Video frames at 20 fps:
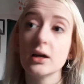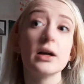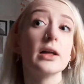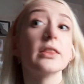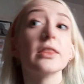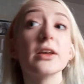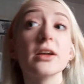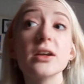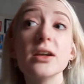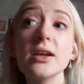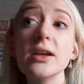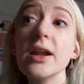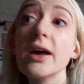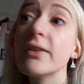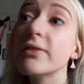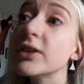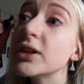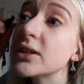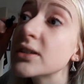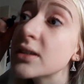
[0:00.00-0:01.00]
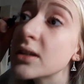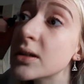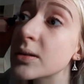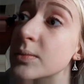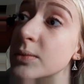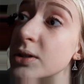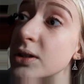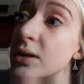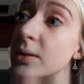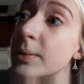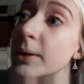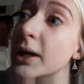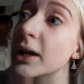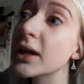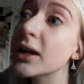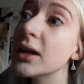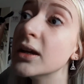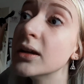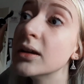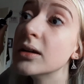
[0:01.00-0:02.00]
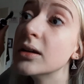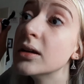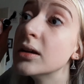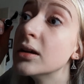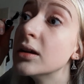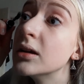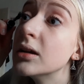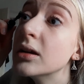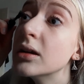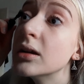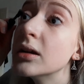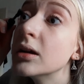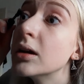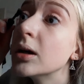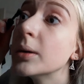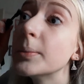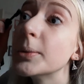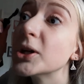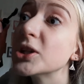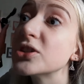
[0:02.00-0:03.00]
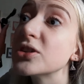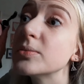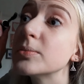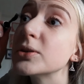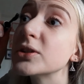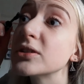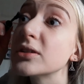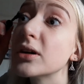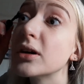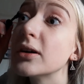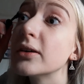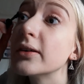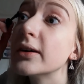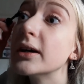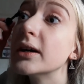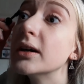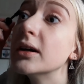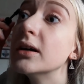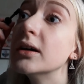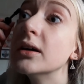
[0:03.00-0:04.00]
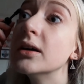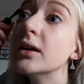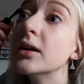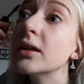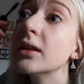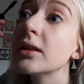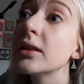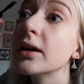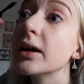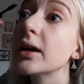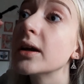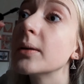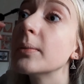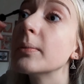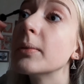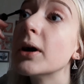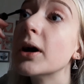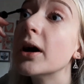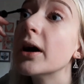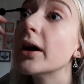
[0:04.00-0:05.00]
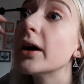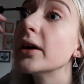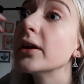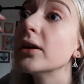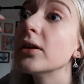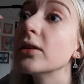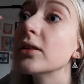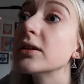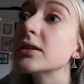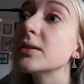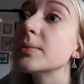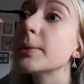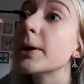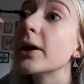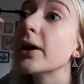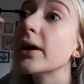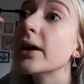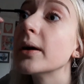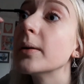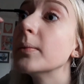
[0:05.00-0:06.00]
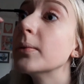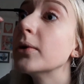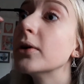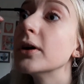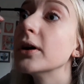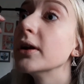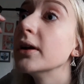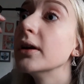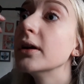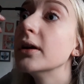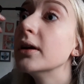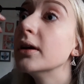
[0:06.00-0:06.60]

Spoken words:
and there never seems to be a budget mascara that I can buy. I know there's a Barry M one